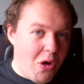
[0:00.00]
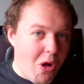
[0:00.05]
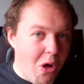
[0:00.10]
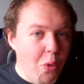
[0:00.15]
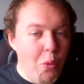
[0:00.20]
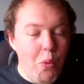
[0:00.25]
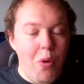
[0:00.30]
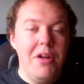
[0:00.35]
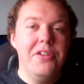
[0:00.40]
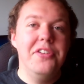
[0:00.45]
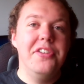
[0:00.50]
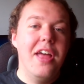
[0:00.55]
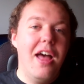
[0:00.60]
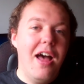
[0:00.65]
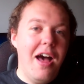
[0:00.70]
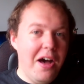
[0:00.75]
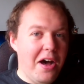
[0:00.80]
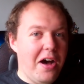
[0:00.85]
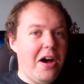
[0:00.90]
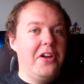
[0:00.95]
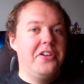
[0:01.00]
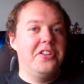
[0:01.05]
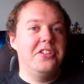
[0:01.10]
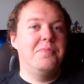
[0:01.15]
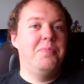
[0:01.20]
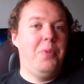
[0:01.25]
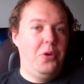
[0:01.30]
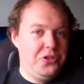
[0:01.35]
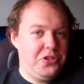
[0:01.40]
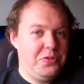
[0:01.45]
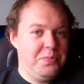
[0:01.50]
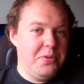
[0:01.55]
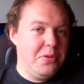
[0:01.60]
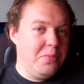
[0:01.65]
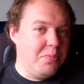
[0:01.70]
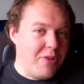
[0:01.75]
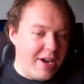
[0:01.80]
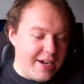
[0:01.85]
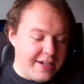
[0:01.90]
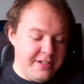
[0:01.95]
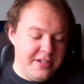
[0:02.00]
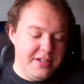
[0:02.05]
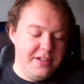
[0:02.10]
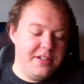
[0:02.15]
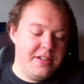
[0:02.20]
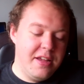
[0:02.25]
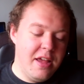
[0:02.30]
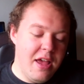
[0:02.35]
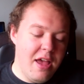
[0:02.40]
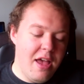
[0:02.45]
all want a hardest possible Brexit.